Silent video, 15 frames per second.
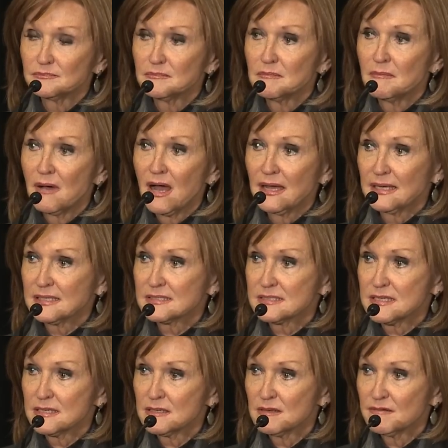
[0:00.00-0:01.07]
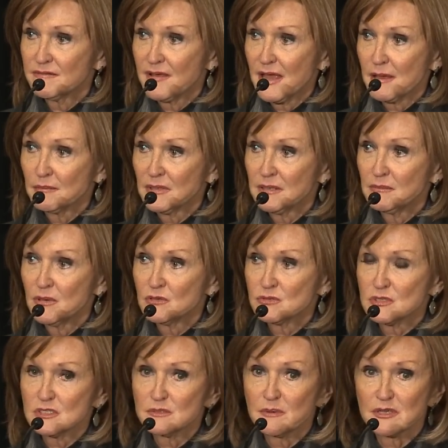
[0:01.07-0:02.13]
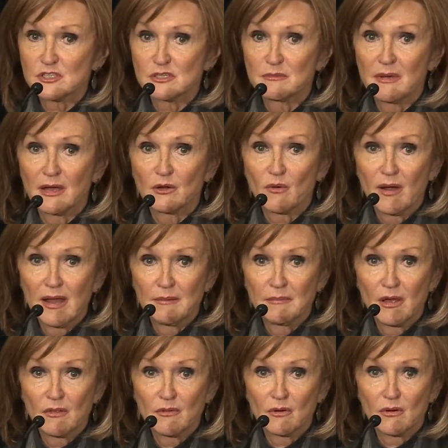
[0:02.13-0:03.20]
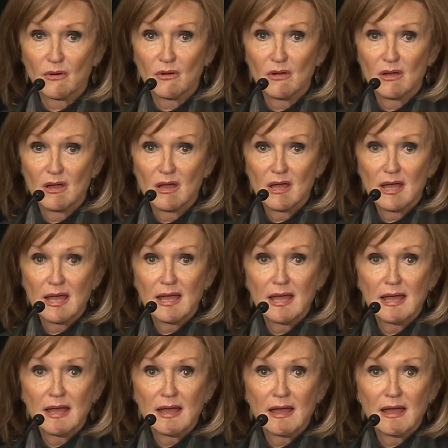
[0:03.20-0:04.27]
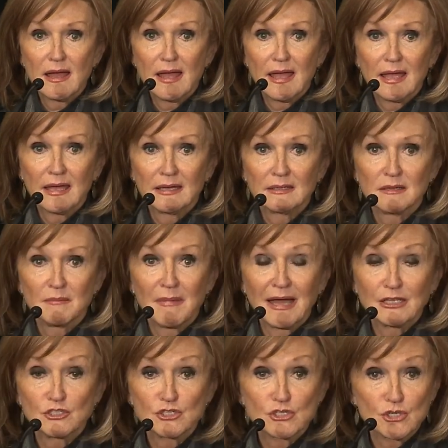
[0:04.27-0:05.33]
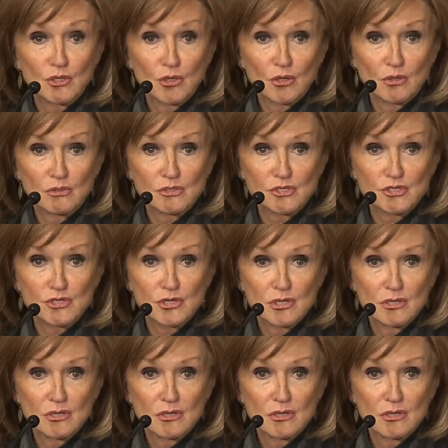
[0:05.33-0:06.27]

my extended family, most especially my grandmother, and my church,